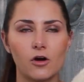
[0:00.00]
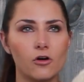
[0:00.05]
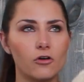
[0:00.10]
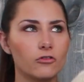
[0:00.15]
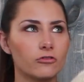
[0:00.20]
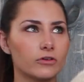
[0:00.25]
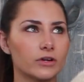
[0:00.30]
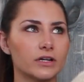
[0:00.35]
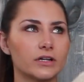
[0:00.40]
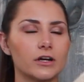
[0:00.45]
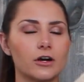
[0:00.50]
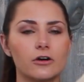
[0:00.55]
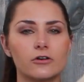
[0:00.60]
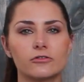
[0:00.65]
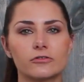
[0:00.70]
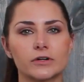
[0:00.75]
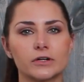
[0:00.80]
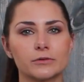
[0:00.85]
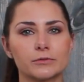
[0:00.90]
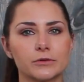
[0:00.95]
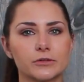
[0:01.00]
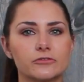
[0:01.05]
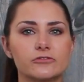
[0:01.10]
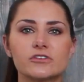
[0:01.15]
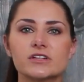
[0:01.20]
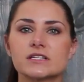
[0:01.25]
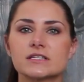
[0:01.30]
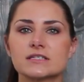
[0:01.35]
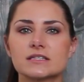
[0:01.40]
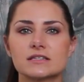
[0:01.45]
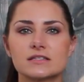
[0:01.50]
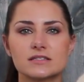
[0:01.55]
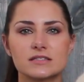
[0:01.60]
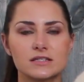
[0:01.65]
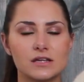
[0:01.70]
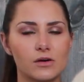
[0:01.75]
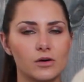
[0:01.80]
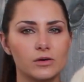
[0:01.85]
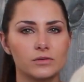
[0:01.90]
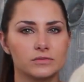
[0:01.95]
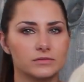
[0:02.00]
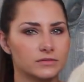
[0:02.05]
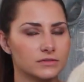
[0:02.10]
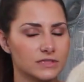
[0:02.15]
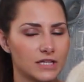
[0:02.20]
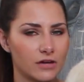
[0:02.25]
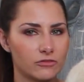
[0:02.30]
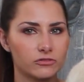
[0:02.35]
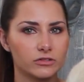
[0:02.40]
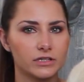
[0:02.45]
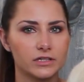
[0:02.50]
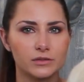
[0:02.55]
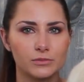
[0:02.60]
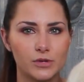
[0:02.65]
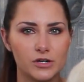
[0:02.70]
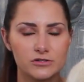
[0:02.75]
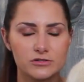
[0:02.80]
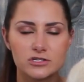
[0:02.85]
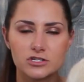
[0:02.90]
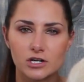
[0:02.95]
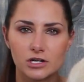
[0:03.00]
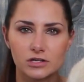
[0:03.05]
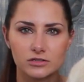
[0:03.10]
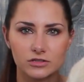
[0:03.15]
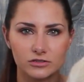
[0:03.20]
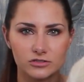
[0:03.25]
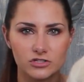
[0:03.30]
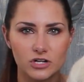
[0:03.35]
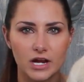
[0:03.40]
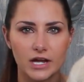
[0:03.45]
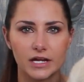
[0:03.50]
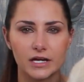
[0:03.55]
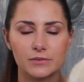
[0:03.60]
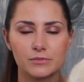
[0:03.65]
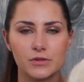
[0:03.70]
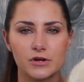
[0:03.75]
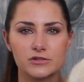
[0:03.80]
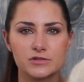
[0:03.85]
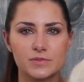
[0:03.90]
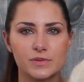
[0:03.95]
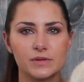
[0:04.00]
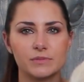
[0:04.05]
Over and over, Rufus is definitely the most gentle giant most